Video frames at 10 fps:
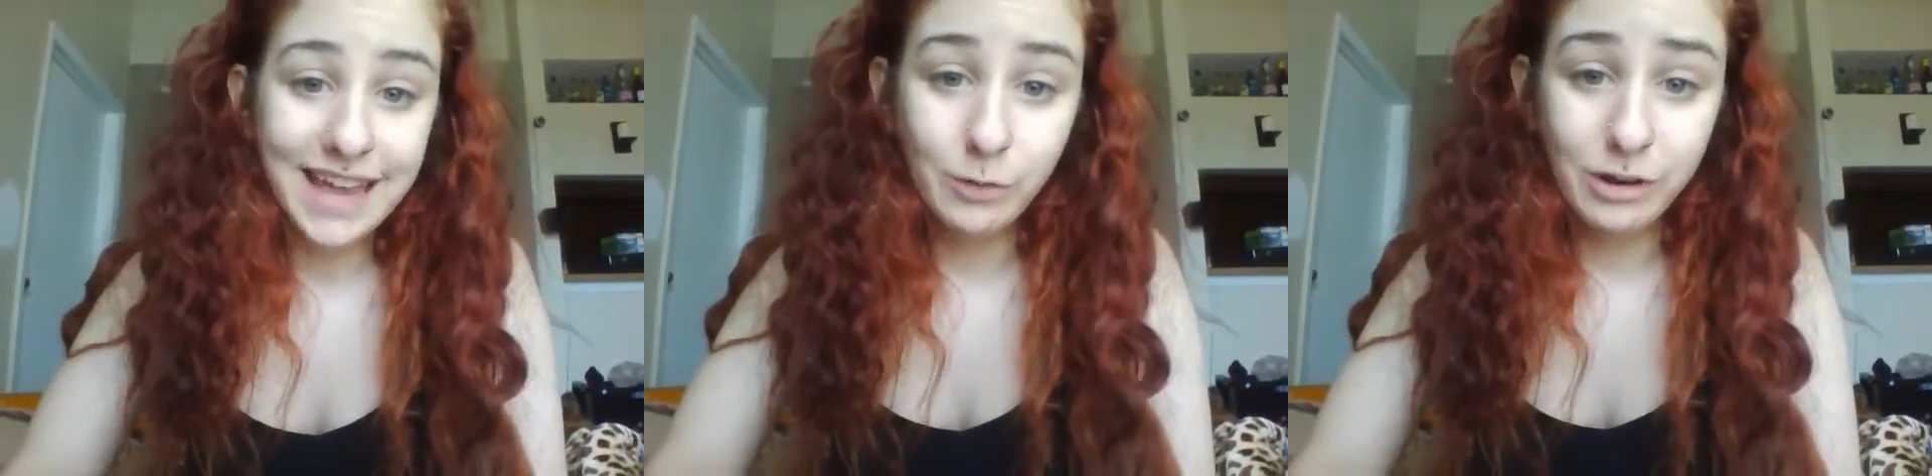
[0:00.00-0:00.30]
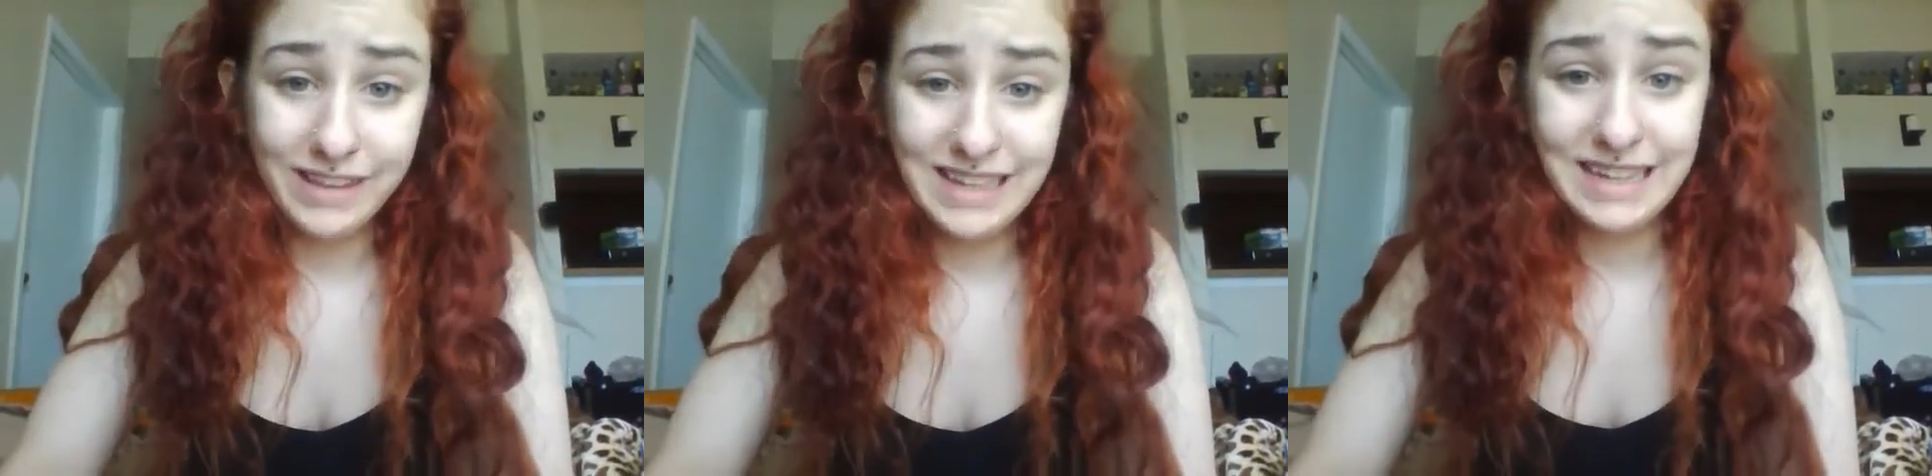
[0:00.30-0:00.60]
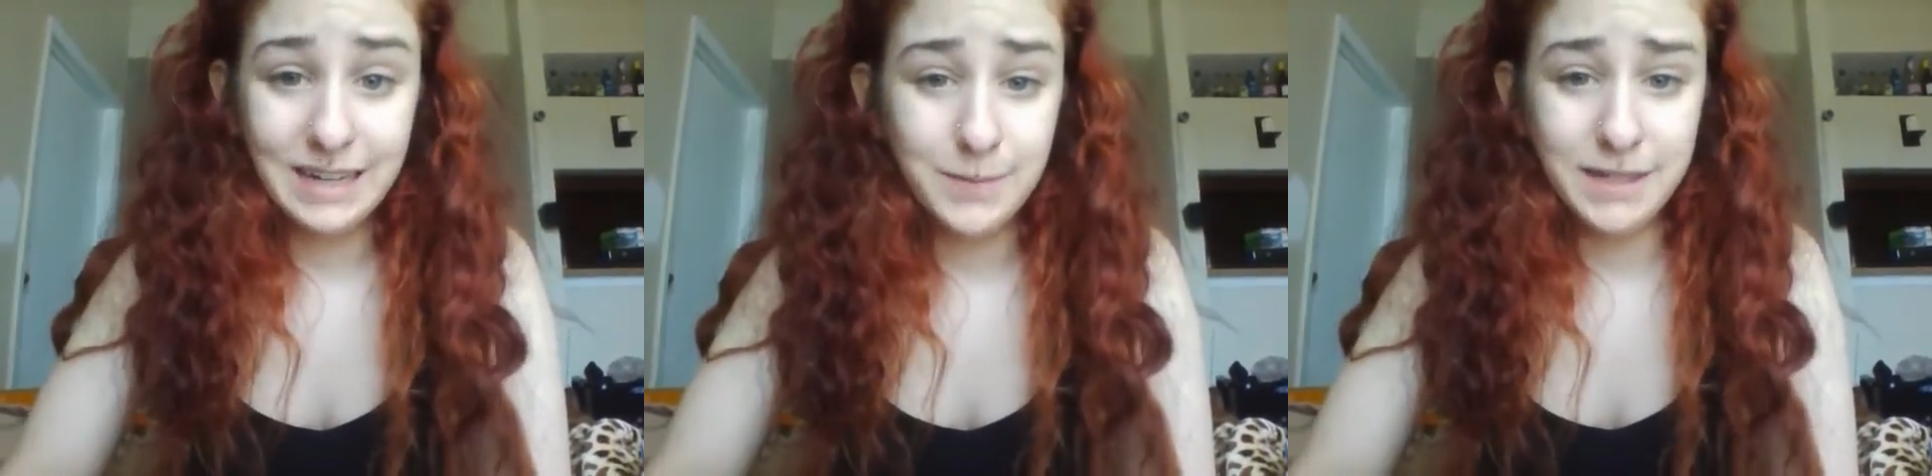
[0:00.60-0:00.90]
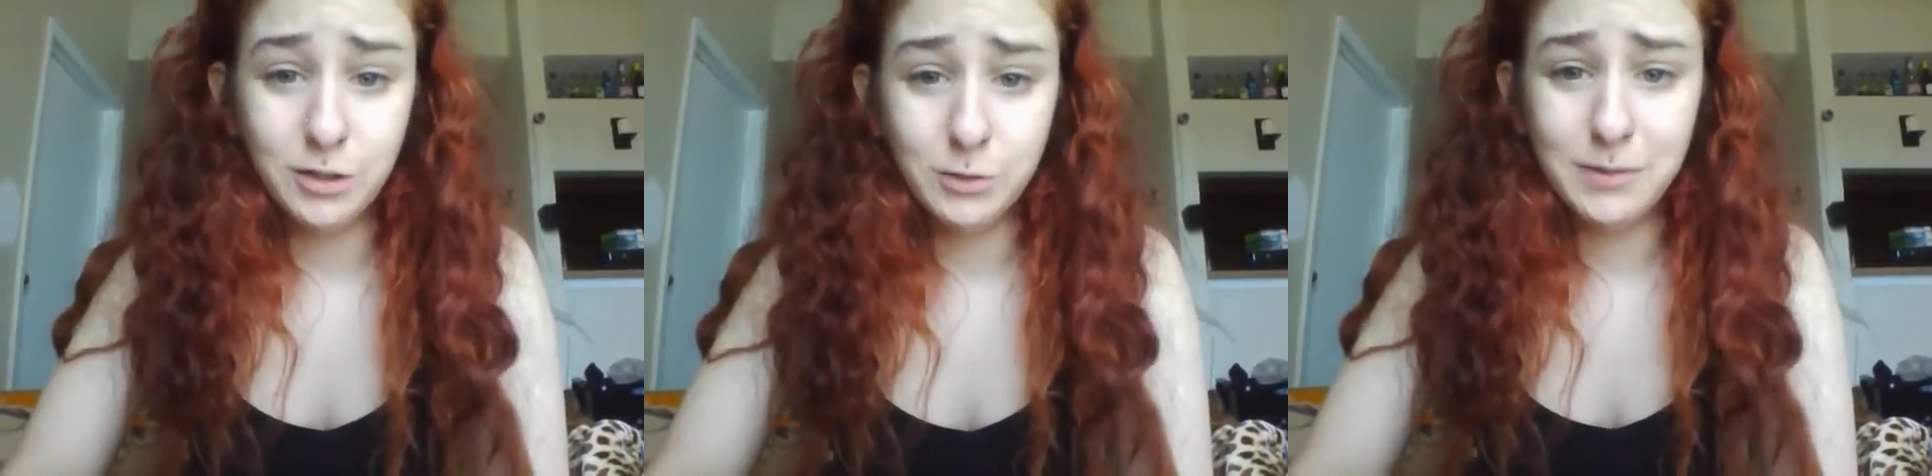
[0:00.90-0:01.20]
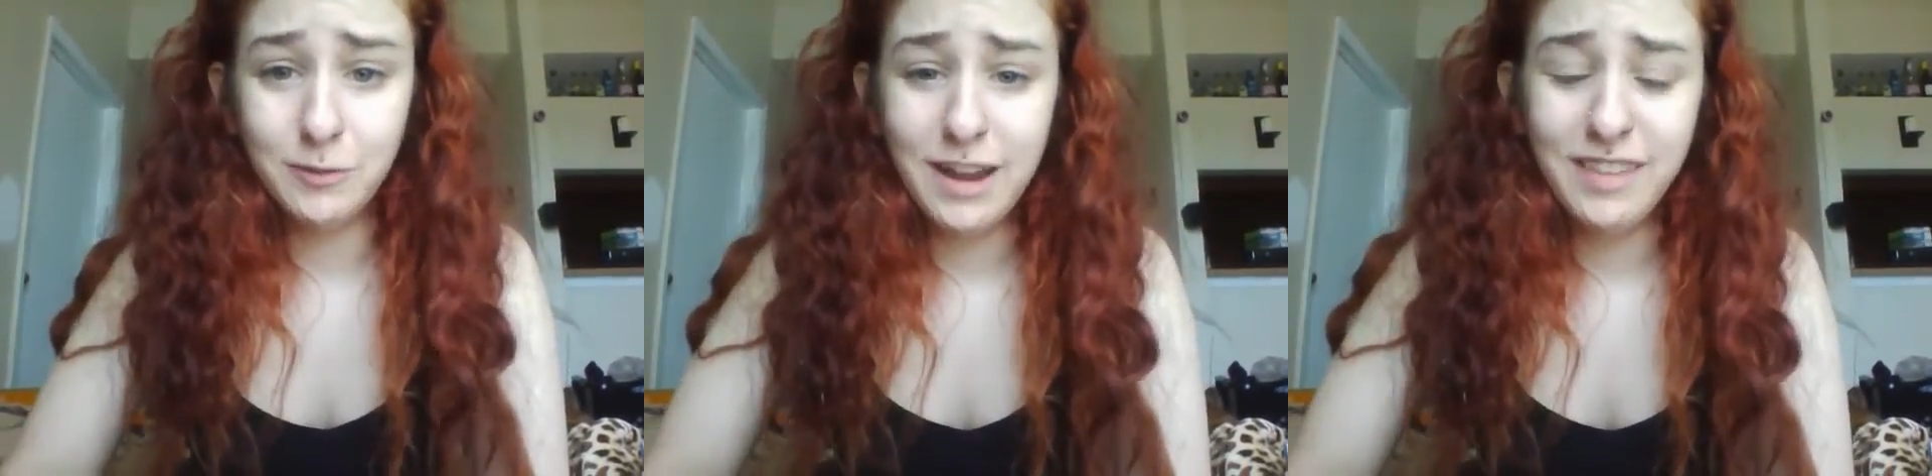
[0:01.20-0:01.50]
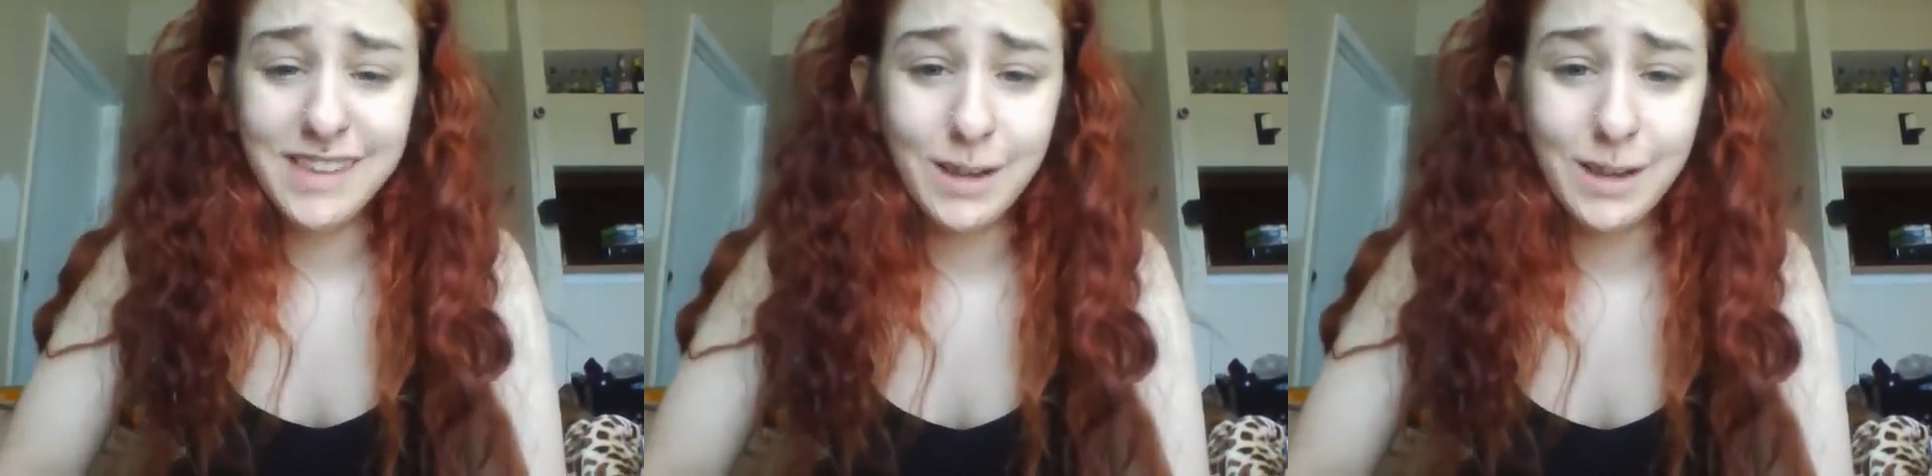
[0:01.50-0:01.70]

I wasn't in a big group of friends.